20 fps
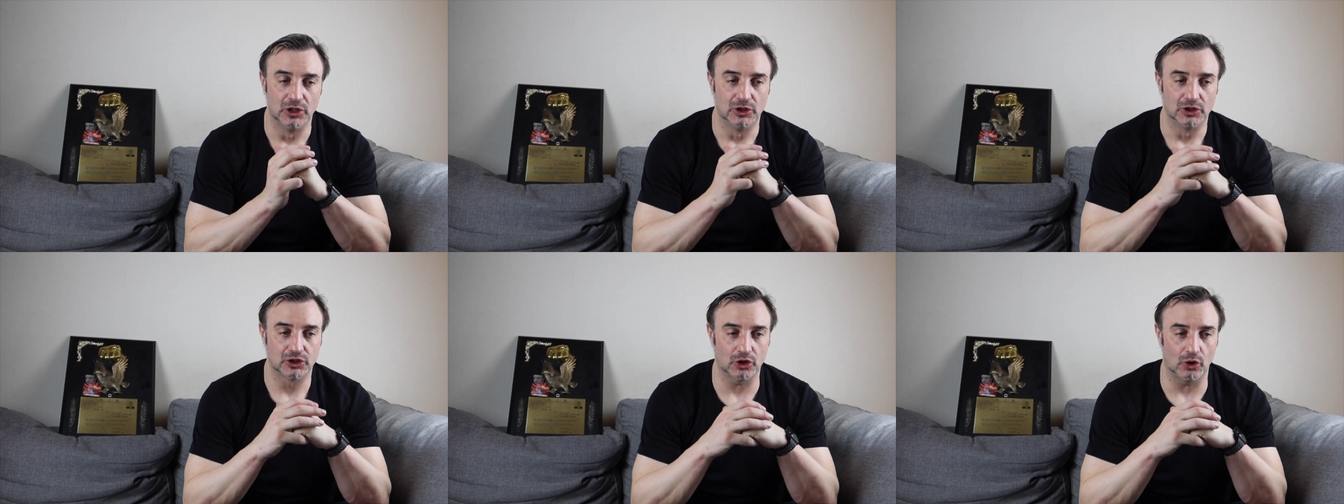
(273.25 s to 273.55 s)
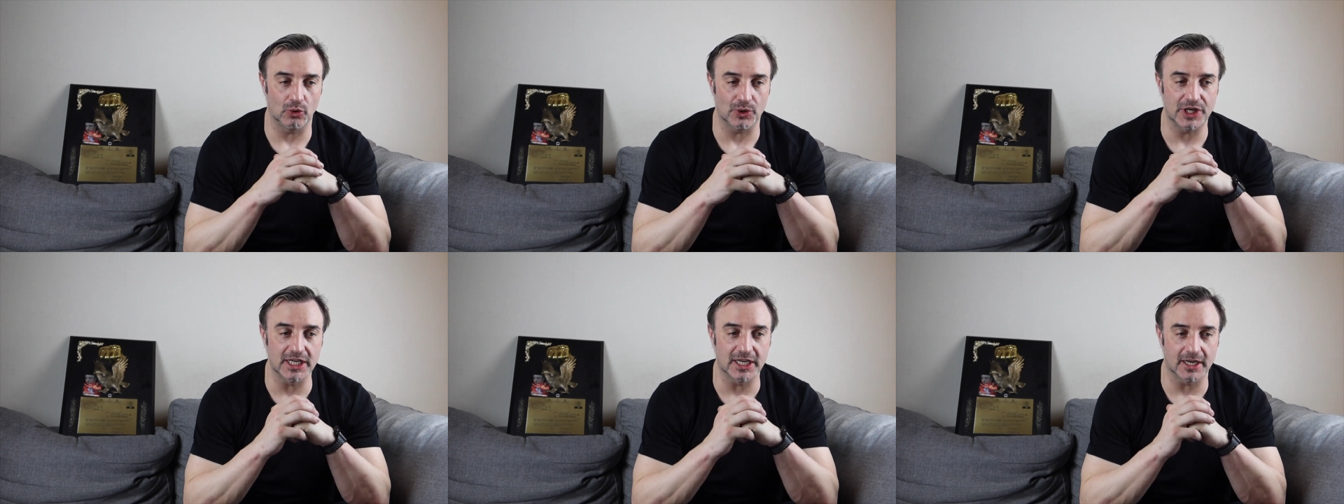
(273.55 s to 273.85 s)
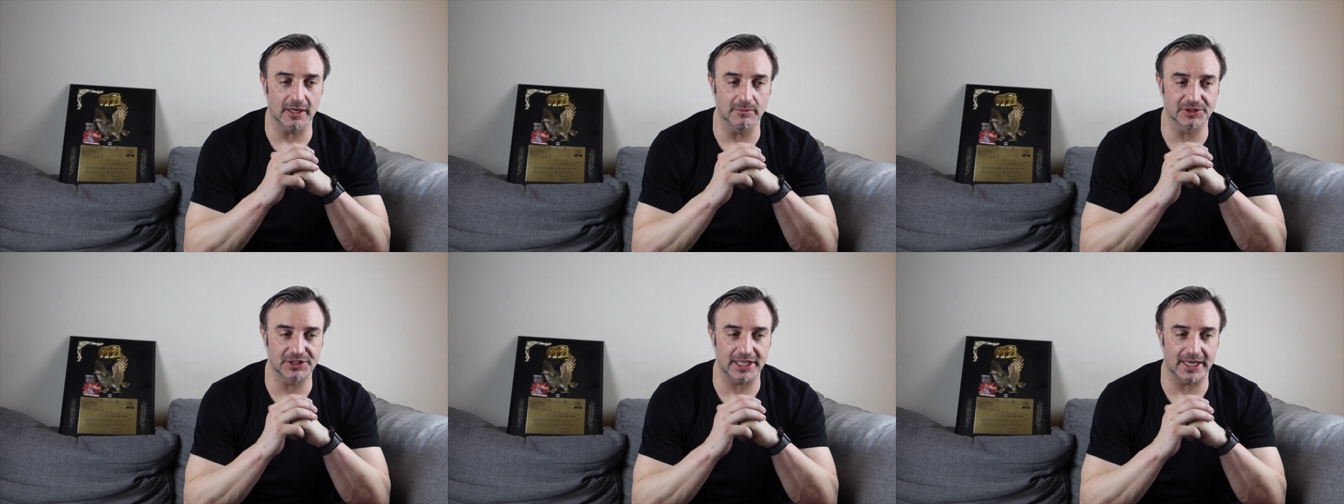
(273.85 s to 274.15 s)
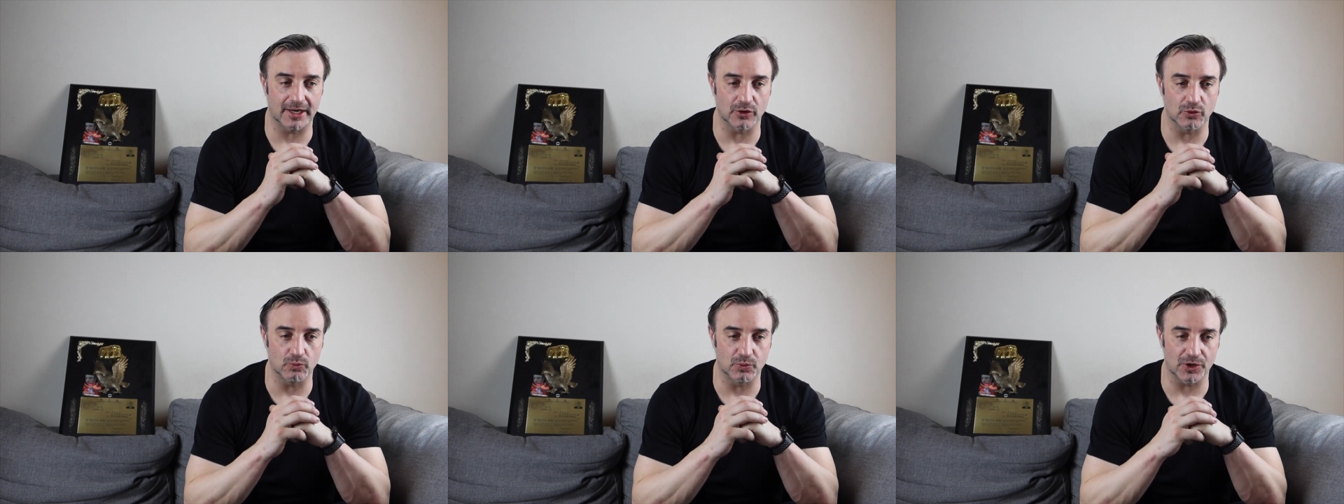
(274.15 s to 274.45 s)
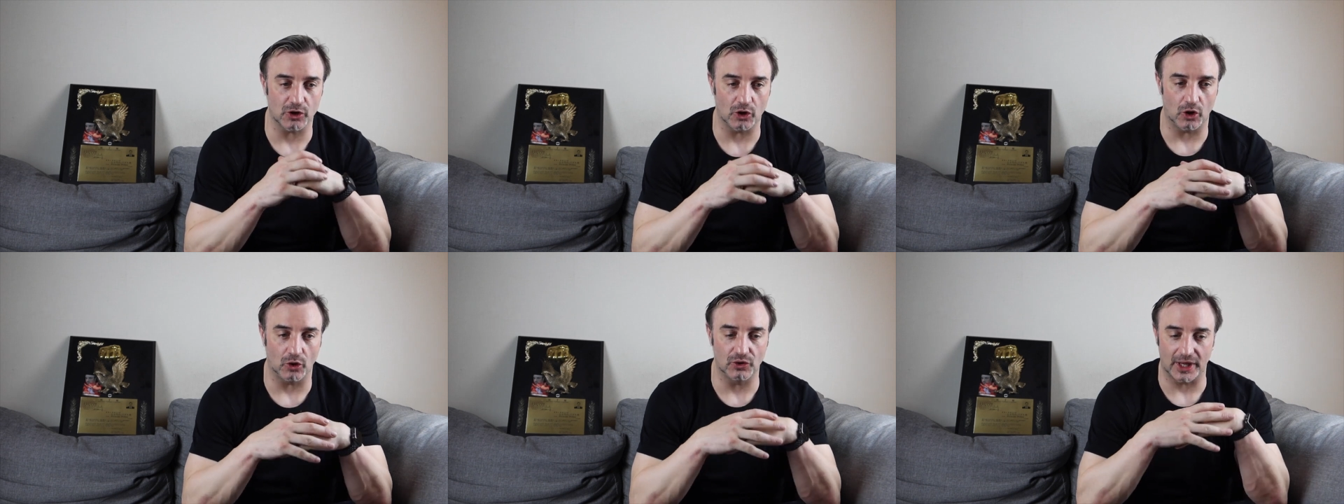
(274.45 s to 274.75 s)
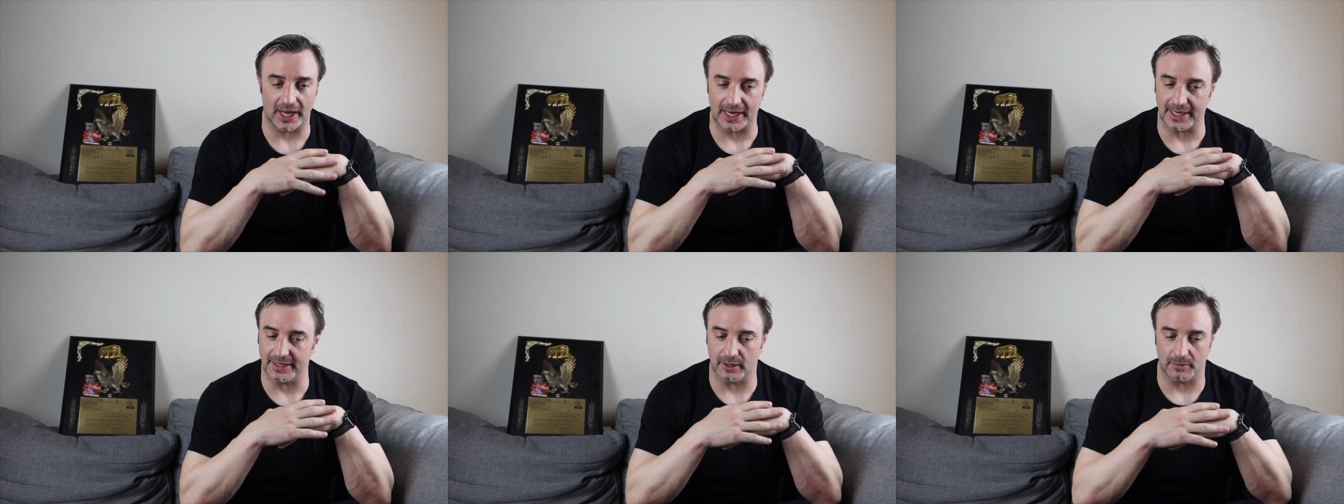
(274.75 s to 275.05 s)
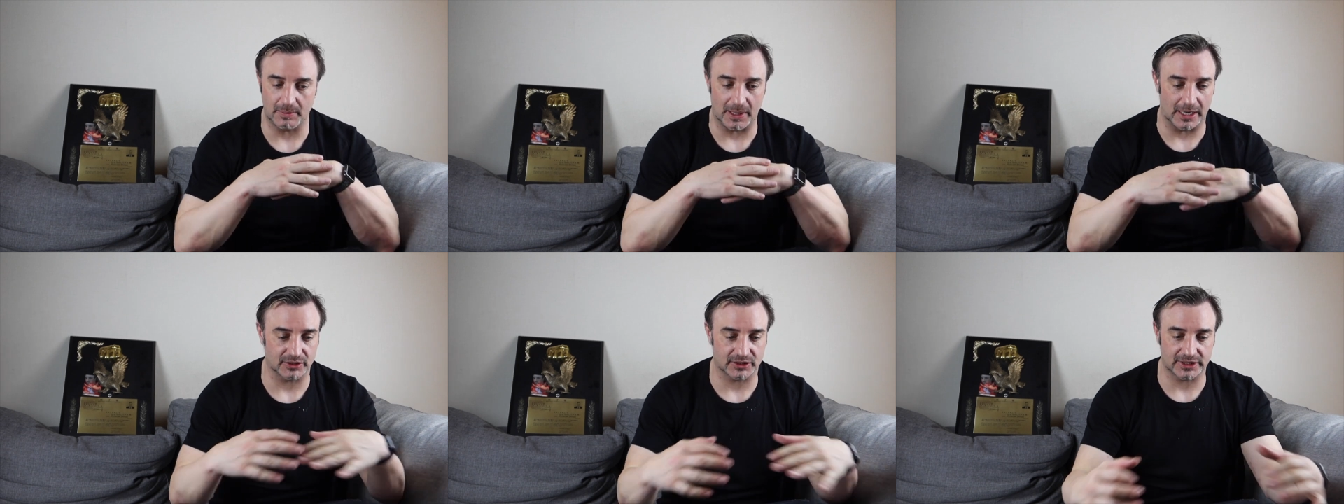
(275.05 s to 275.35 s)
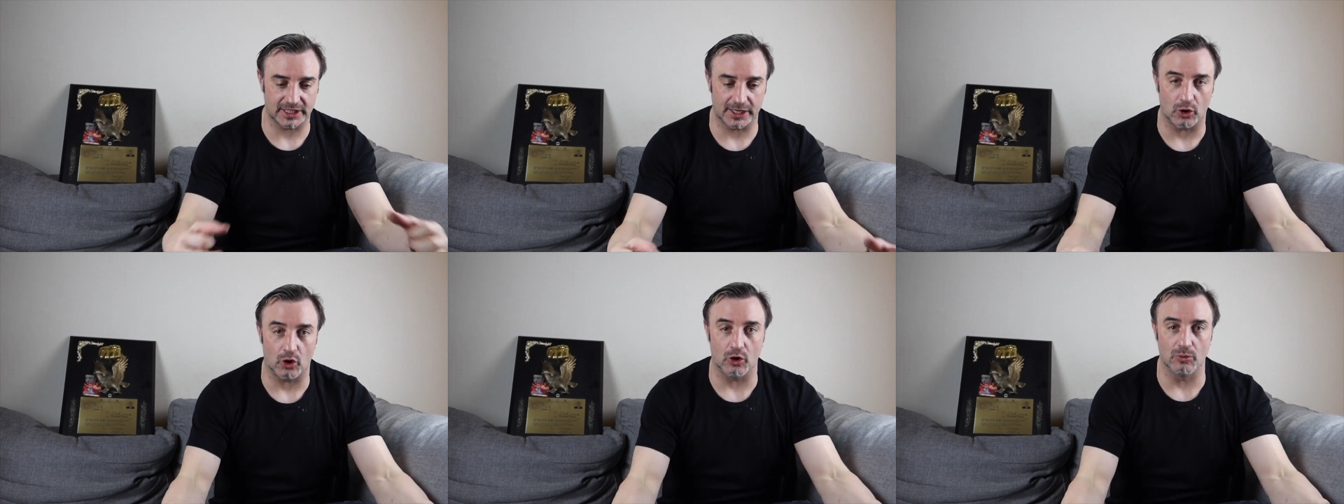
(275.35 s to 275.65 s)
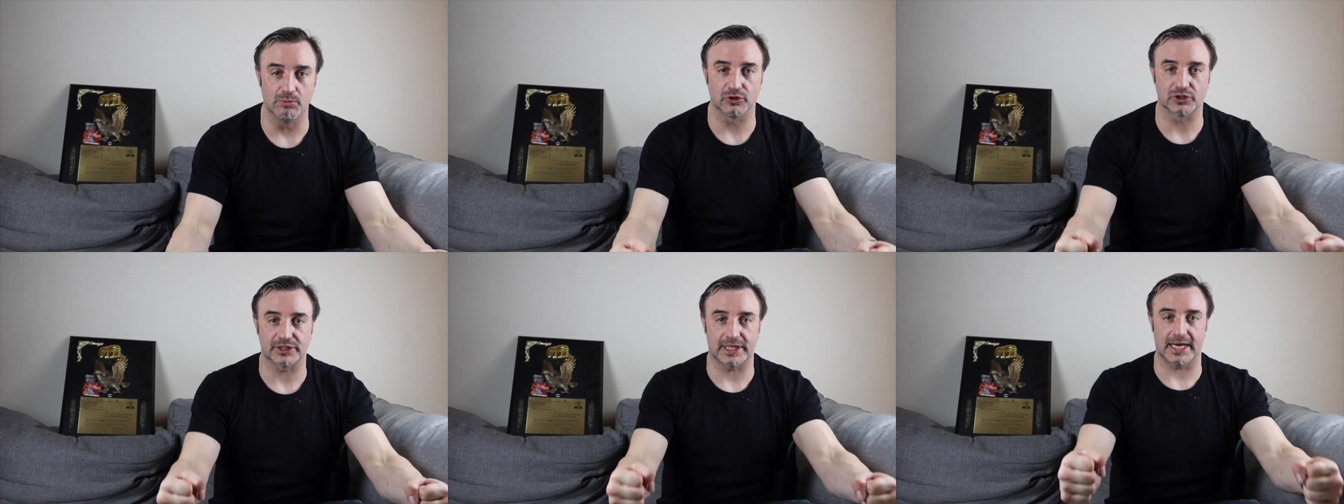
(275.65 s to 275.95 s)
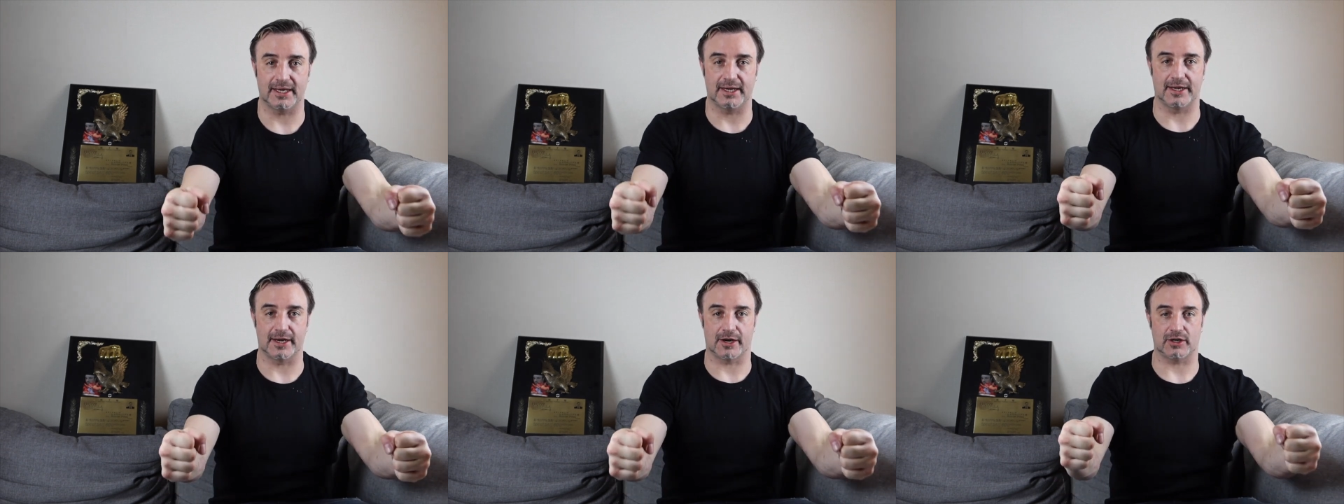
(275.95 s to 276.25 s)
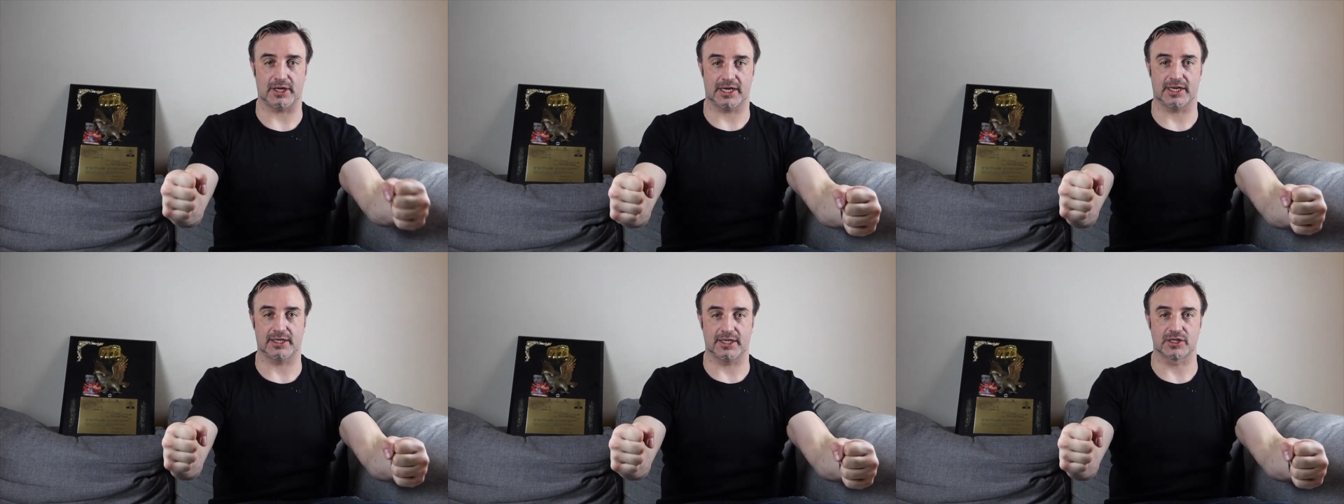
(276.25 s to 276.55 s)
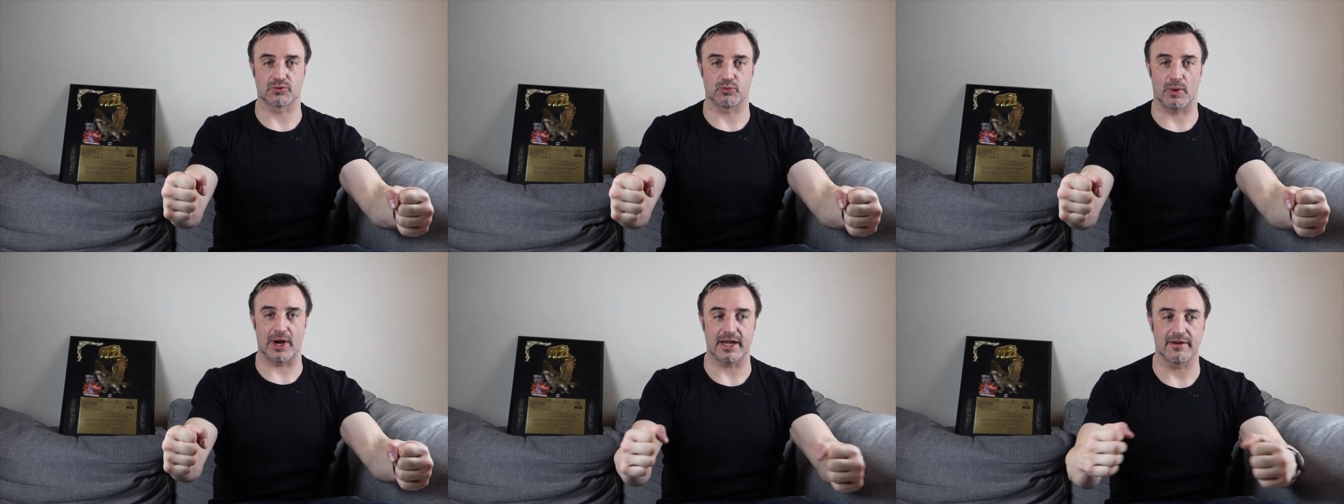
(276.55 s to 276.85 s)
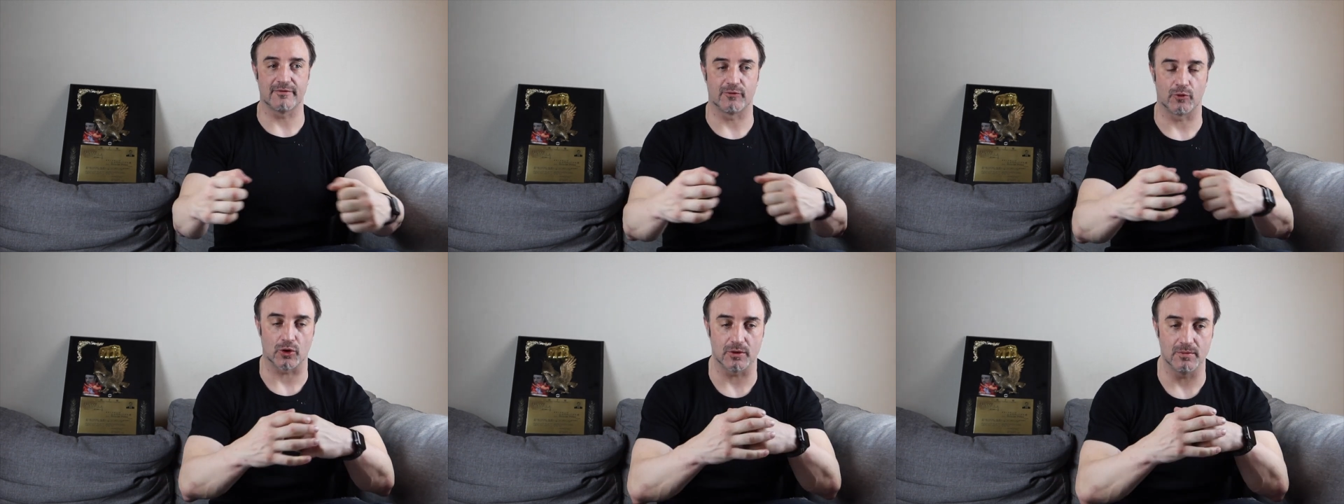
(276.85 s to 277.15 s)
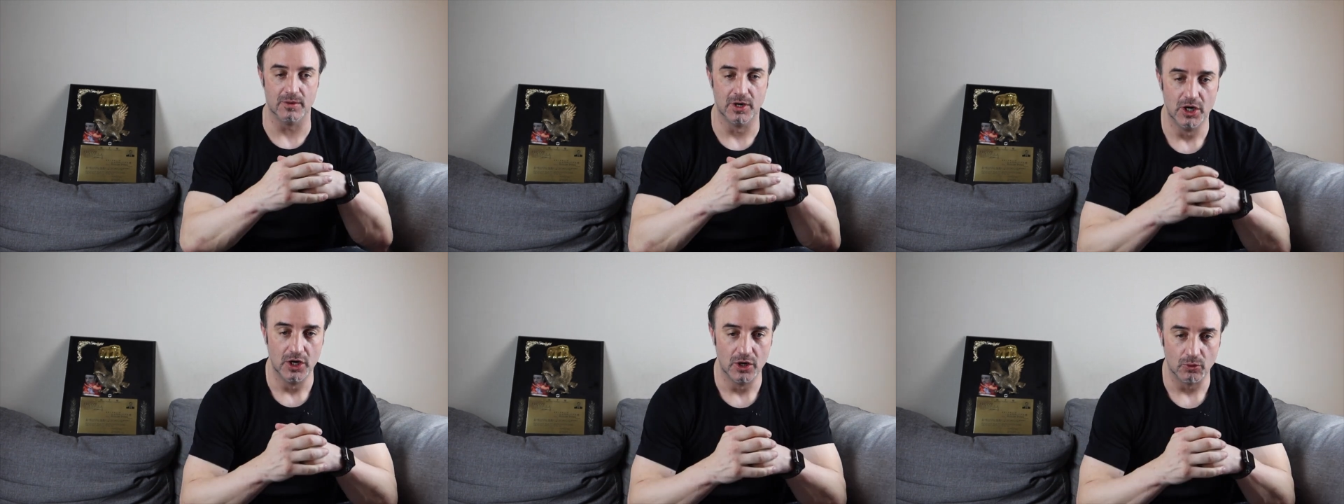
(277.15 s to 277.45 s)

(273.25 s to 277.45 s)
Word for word: So he comes down. We're all lined up outside Hombu, standing there like this, waiting for him.